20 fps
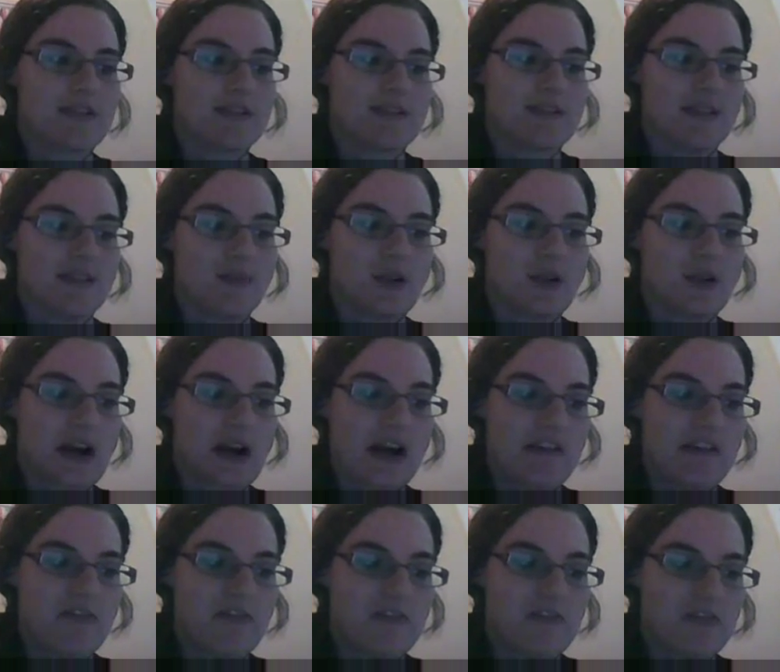the same
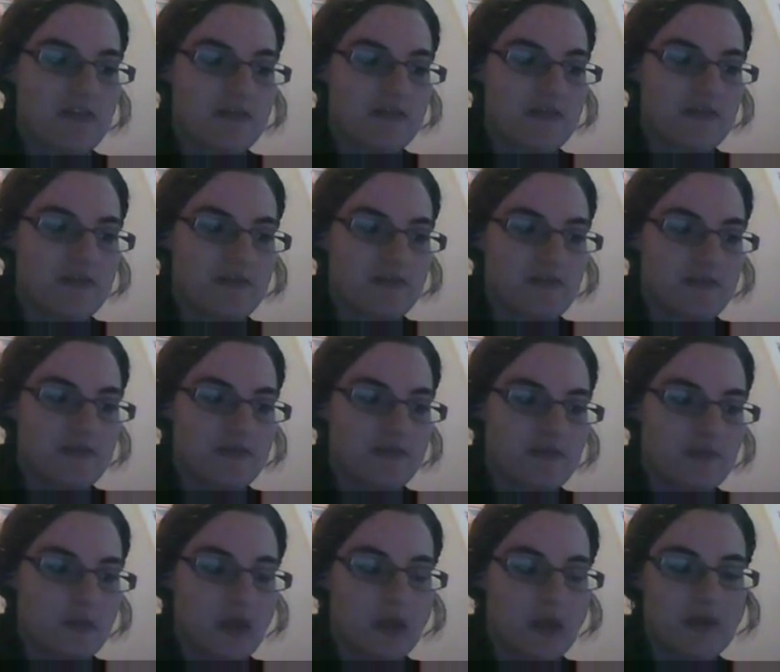graph,
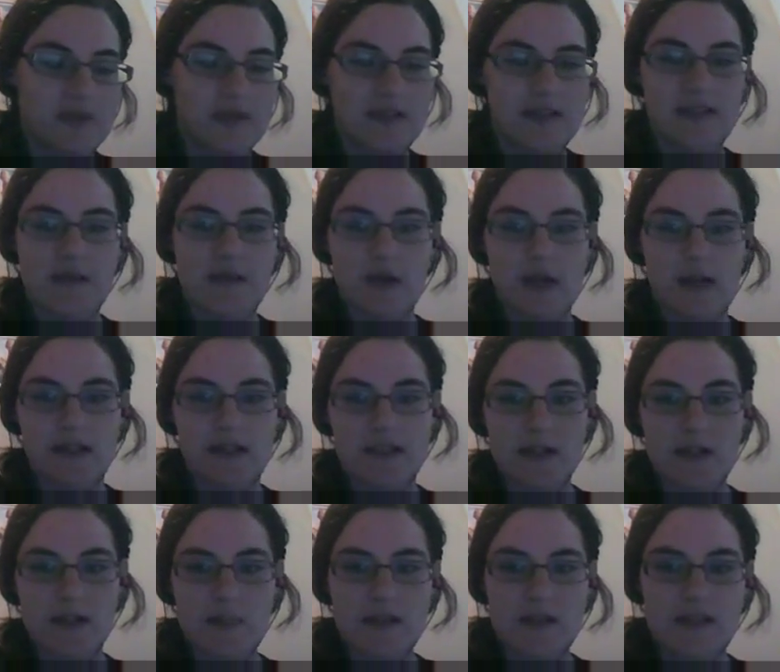but it was the same
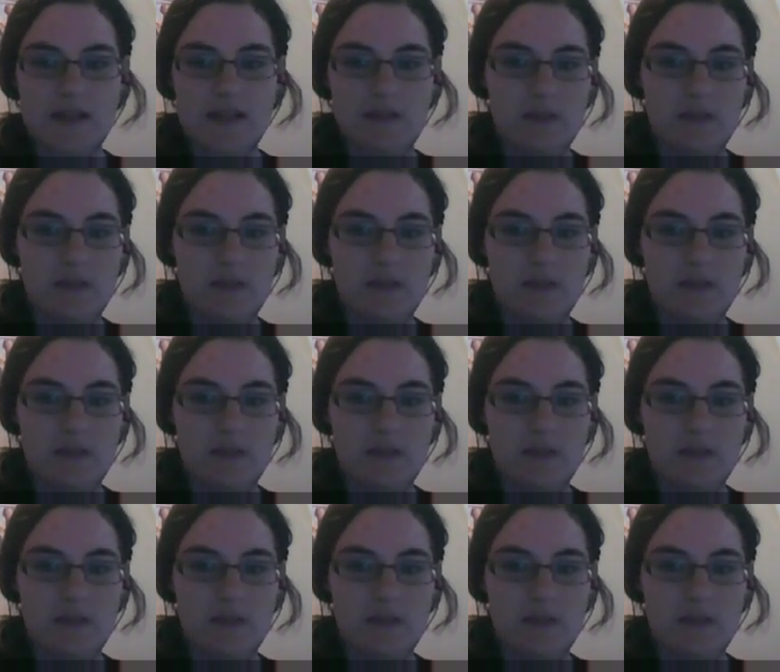concept.